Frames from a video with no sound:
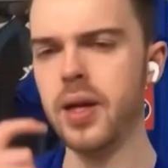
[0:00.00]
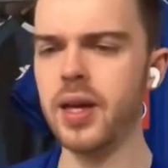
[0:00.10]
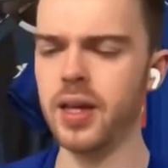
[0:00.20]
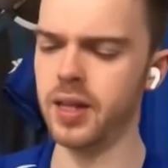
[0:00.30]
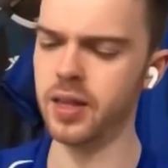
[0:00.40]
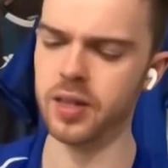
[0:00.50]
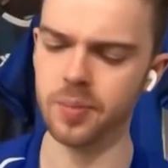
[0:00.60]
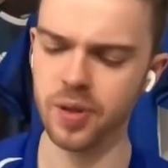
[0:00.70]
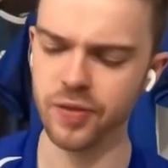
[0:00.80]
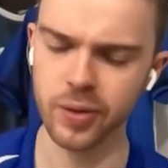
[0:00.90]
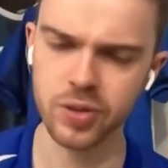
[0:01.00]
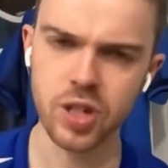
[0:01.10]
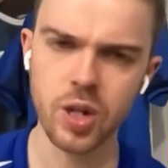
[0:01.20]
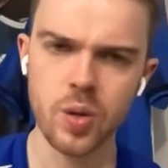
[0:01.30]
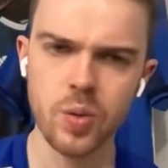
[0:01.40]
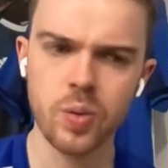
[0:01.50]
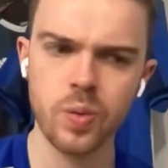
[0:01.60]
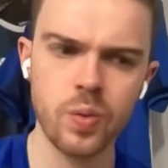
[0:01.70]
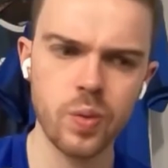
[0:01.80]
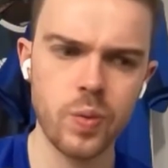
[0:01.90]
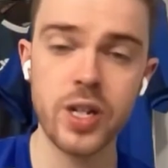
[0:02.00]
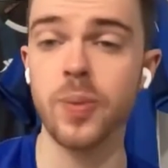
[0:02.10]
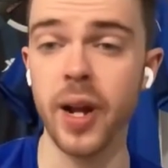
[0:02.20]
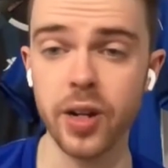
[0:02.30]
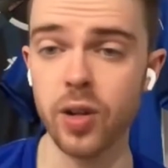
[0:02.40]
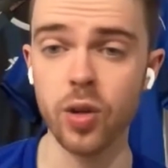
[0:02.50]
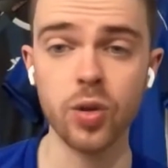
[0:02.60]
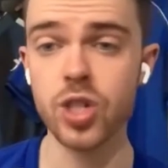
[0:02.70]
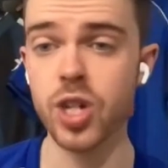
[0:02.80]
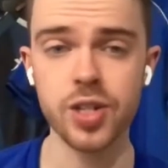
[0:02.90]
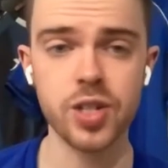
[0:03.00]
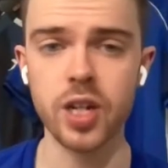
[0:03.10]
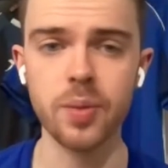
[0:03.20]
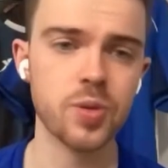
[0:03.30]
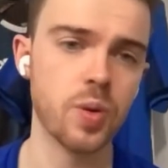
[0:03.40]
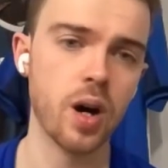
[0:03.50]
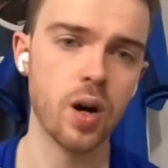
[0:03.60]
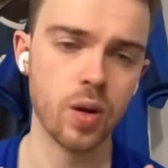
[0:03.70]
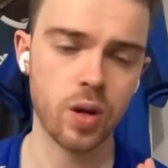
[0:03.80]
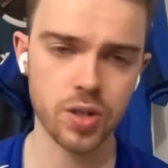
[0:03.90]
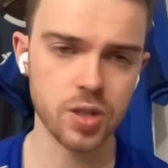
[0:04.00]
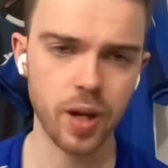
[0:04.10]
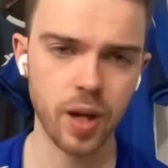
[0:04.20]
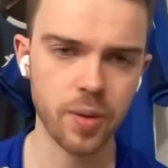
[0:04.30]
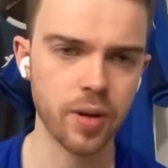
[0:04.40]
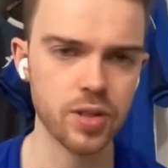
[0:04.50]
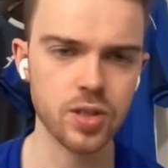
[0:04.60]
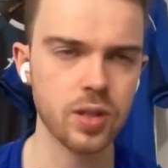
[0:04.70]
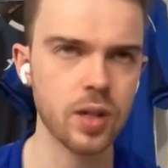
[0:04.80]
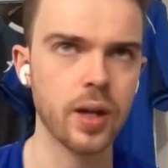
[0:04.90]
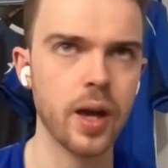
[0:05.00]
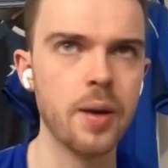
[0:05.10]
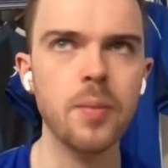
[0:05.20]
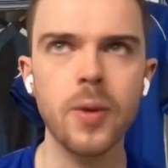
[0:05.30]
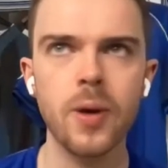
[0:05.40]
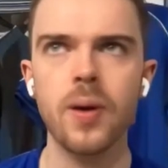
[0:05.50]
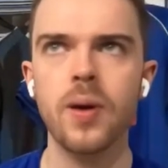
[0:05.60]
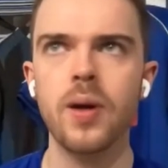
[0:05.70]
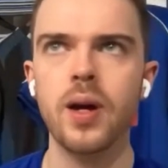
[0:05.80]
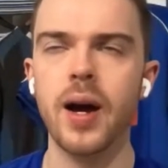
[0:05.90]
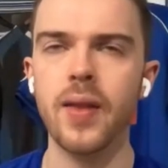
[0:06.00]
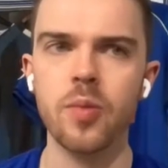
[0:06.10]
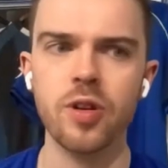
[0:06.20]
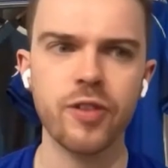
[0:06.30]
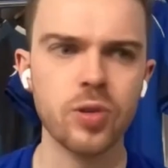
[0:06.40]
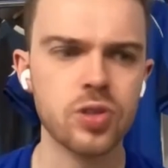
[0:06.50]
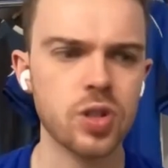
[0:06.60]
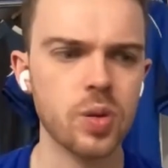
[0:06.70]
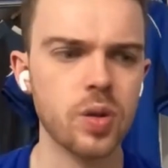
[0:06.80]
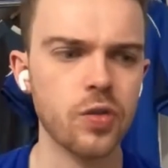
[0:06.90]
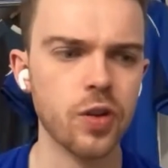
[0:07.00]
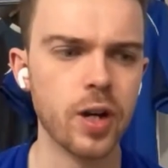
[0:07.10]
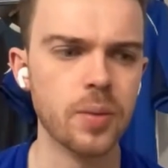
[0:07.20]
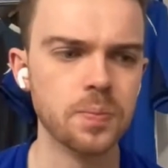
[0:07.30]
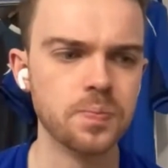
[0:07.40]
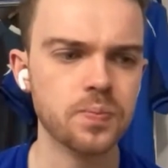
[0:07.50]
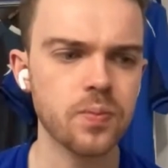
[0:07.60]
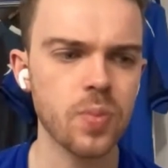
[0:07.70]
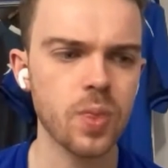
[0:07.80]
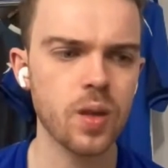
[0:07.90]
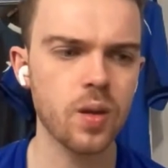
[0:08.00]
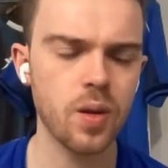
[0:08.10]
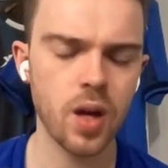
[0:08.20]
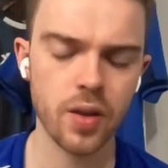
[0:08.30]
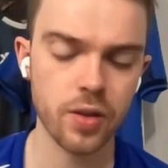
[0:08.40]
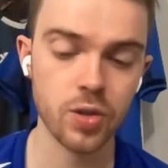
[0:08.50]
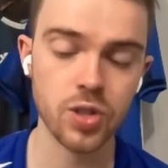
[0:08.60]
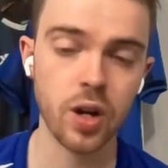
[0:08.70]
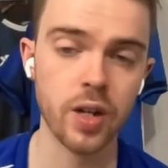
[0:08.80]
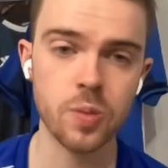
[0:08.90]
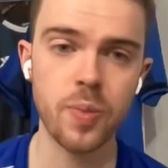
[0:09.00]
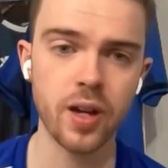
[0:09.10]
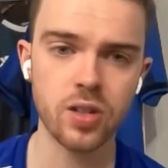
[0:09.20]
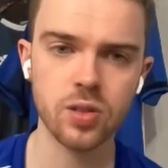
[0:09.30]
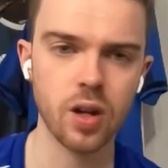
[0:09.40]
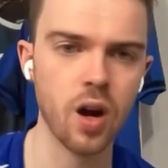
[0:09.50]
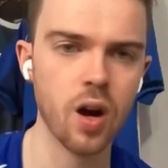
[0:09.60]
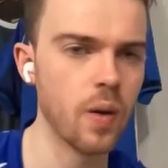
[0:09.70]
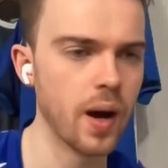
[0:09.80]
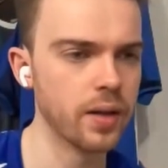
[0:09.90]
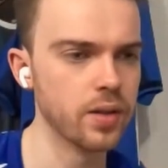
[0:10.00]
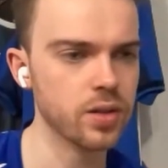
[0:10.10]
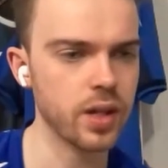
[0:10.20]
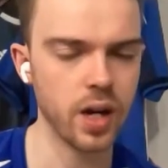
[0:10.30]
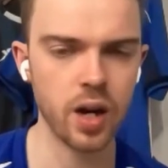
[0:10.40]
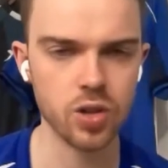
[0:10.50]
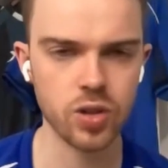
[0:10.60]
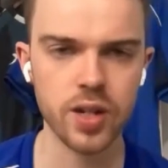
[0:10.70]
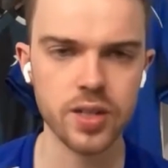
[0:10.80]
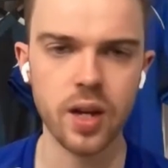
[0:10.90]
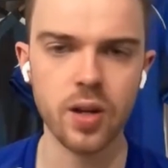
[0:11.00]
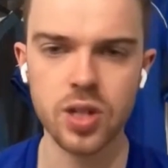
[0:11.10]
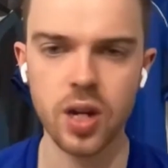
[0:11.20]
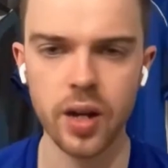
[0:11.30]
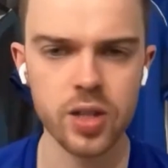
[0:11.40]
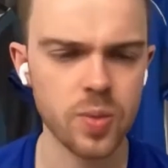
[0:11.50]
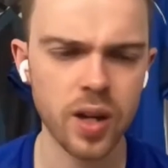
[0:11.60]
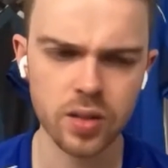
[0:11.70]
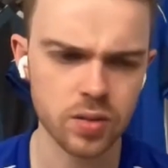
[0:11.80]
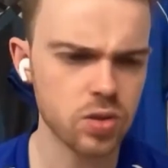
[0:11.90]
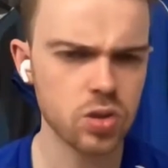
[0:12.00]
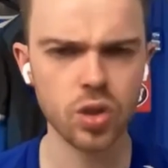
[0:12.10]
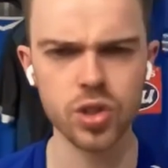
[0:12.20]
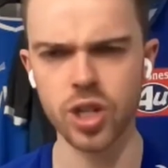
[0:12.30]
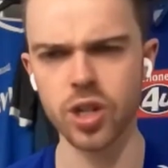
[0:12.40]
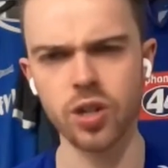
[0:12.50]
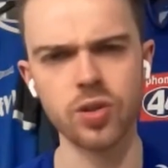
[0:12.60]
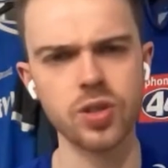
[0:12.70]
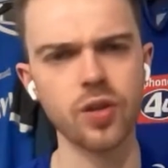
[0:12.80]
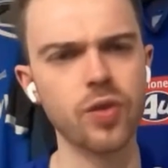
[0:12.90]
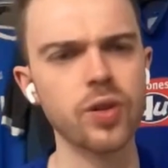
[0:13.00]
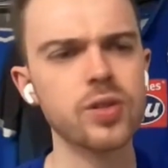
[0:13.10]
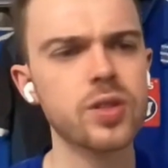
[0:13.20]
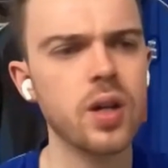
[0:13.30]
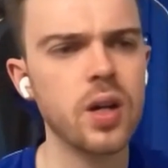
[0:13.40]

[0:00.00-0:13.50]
In the midfield too, we actually played an unchanged team as well across the Blackburn and Sunderland game, and the midfield two of the new signings, Pek Sung Ho and Andre Dizelle starting has made such a huge difference.